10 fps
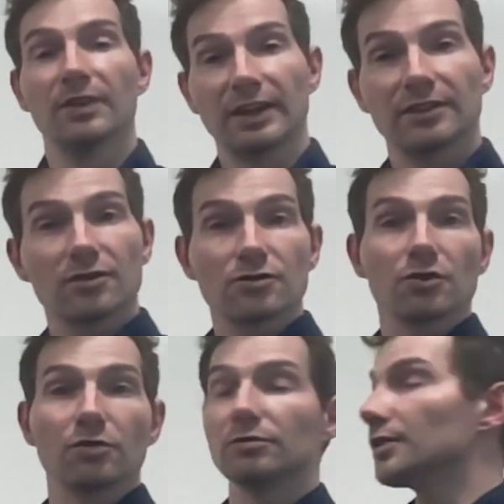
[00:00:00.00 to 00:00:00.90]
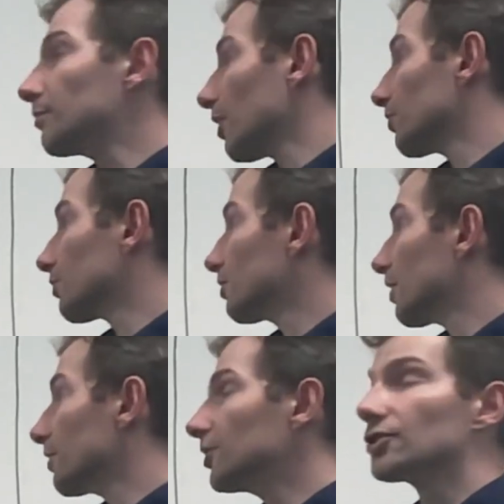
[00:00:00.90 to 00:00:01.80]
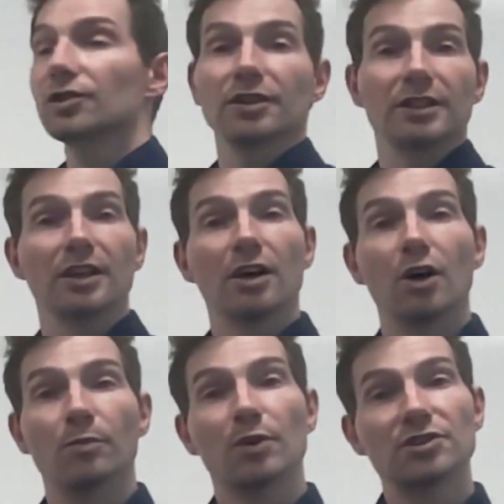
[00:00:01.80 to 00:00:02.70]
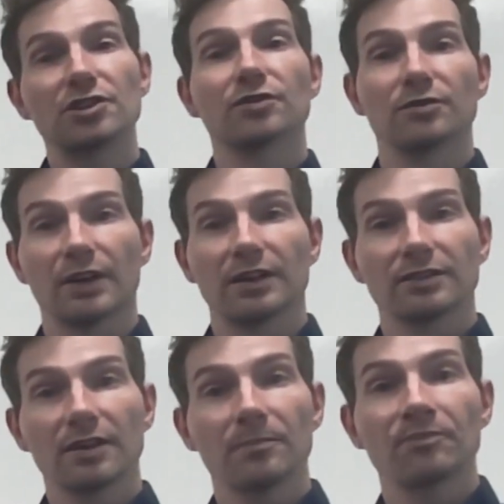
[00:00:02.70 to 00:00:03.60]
vector, so in particular initially a position vector,